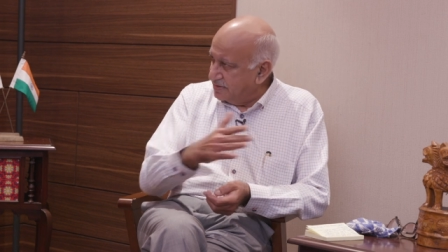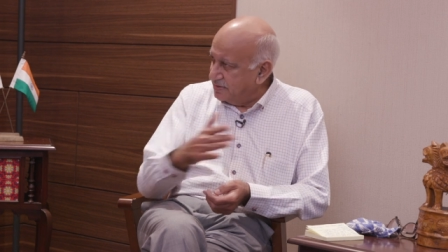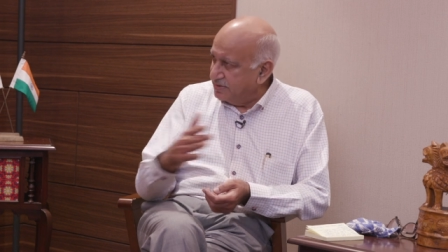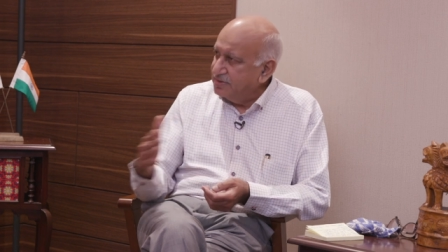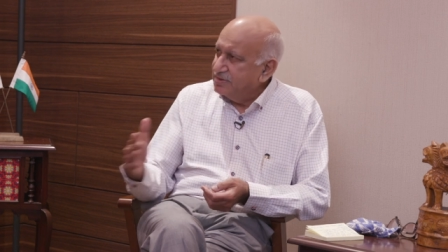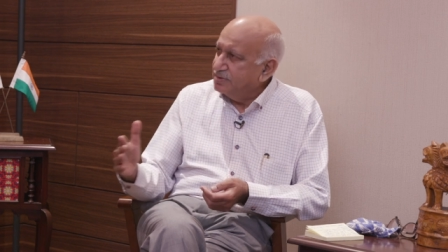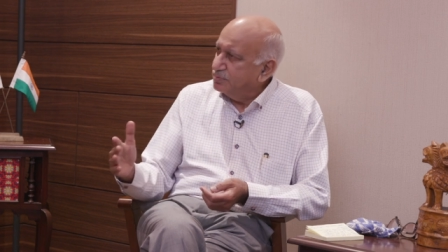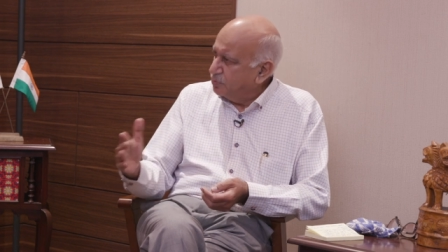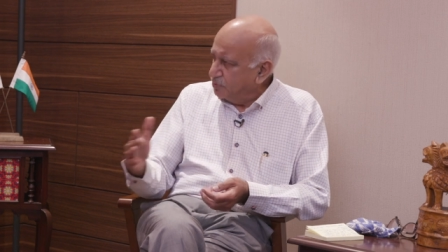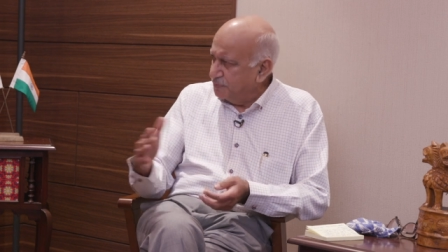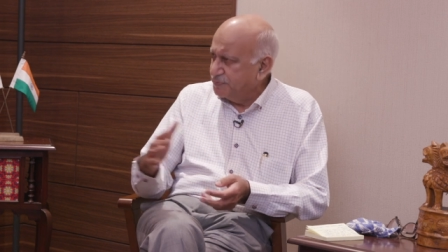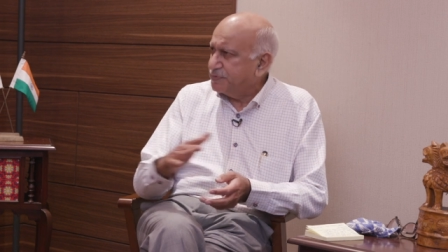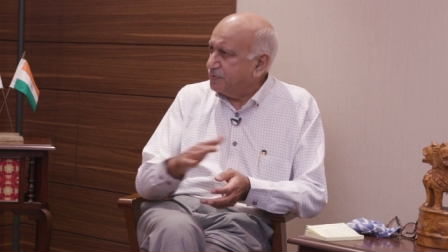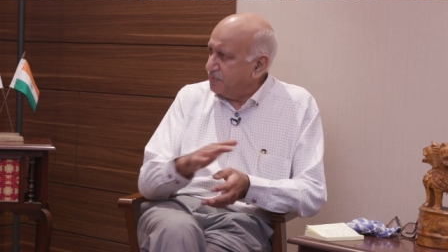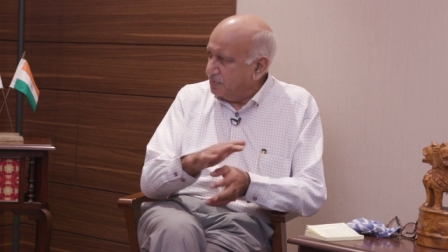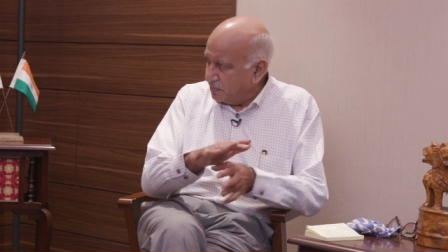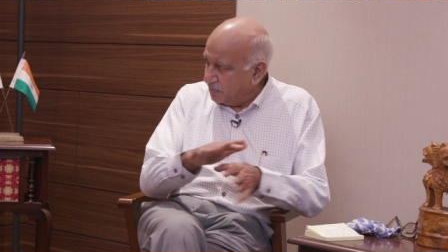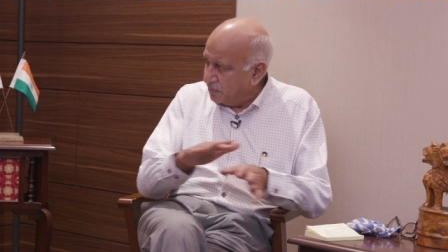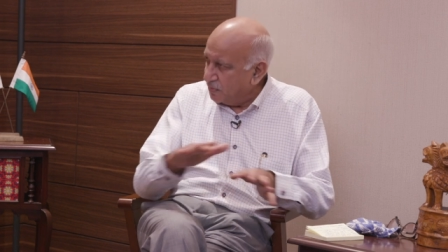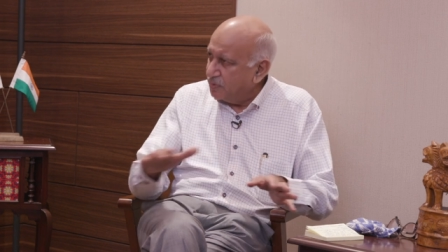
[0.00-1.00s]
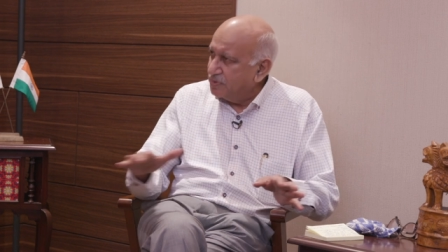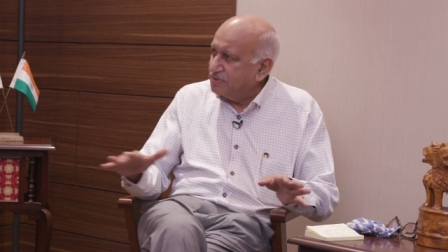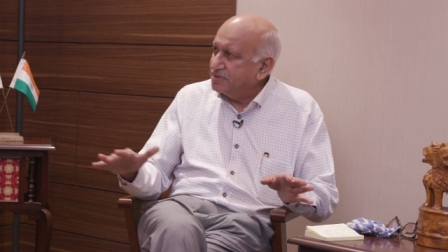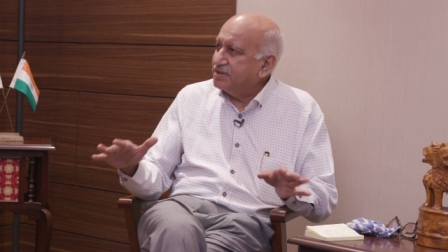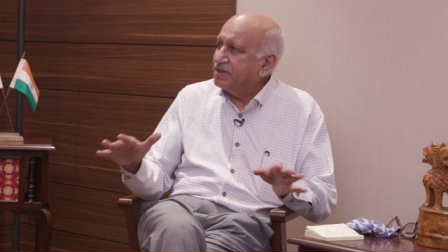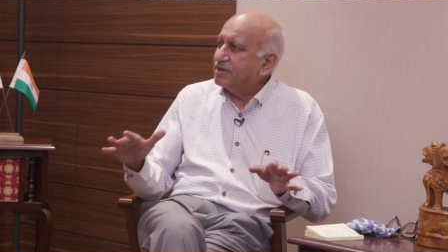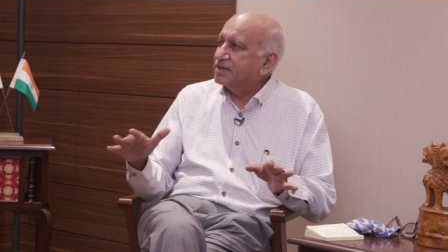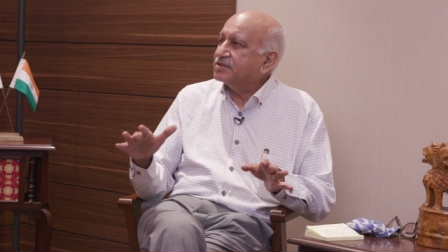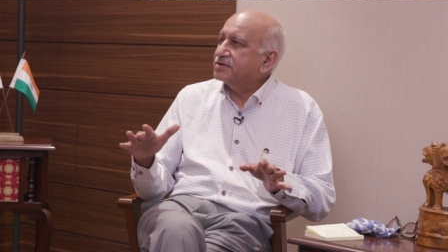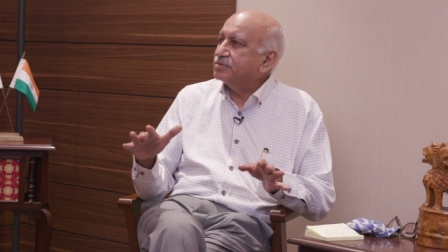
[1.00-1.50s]
removed all
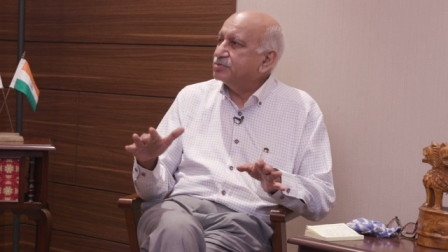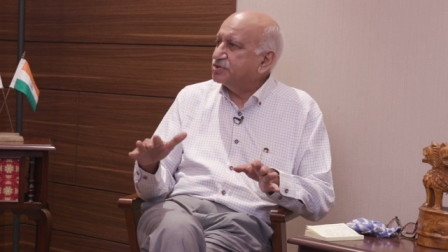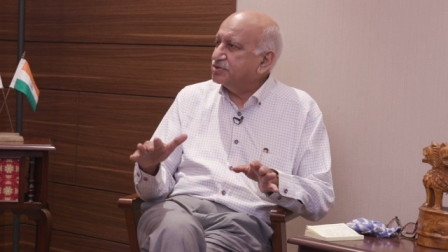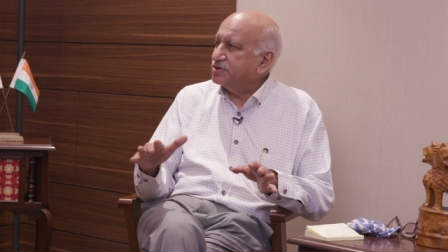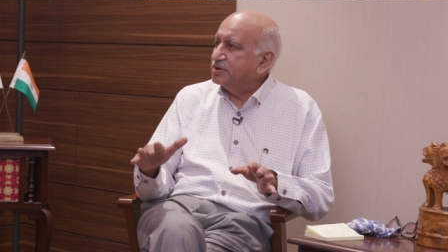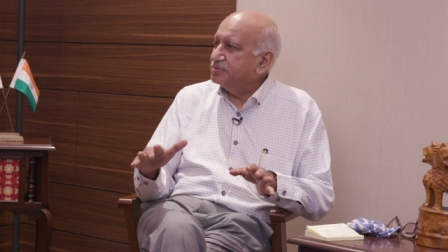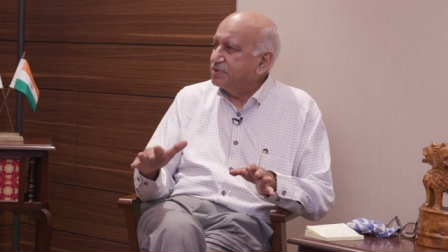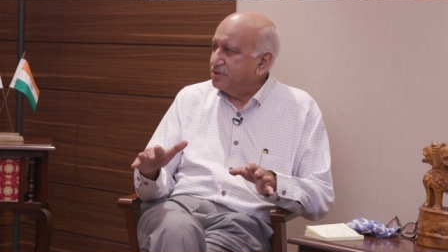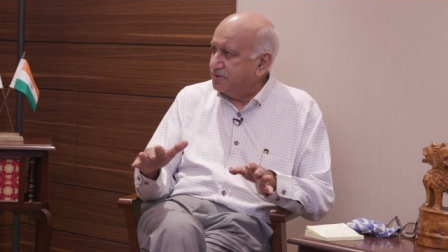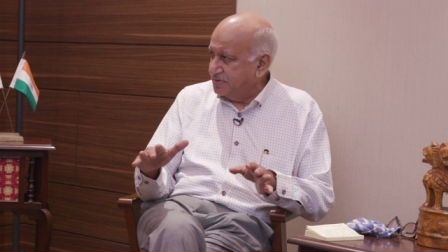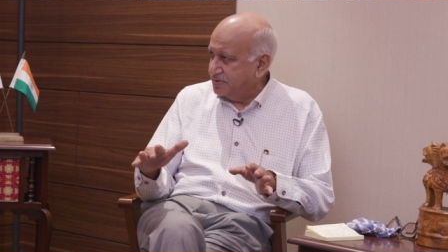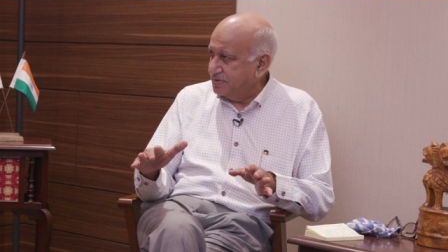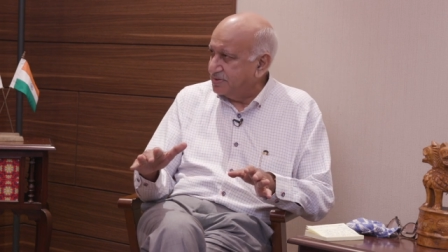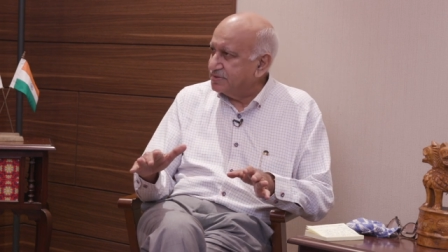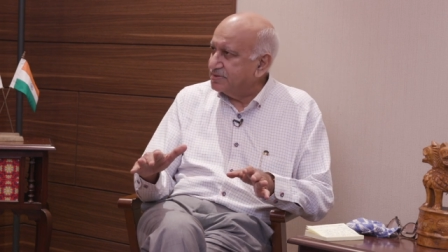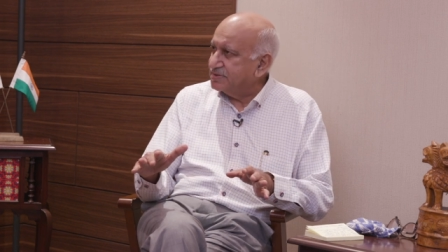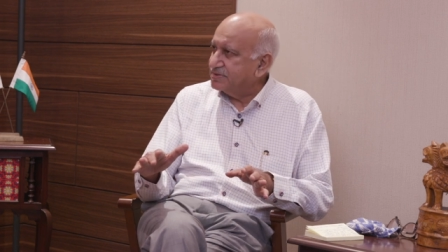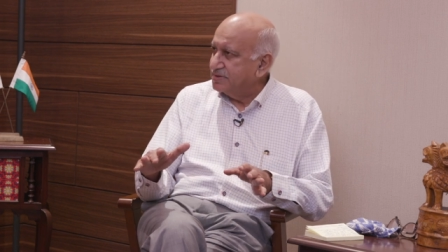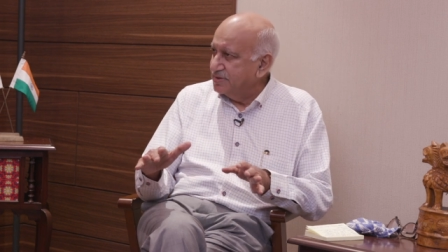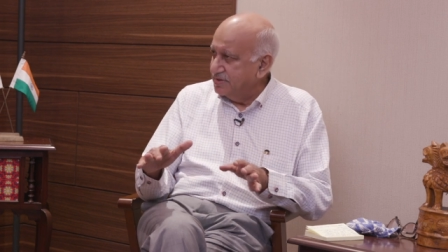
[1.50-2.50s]
the other Muslim leaders.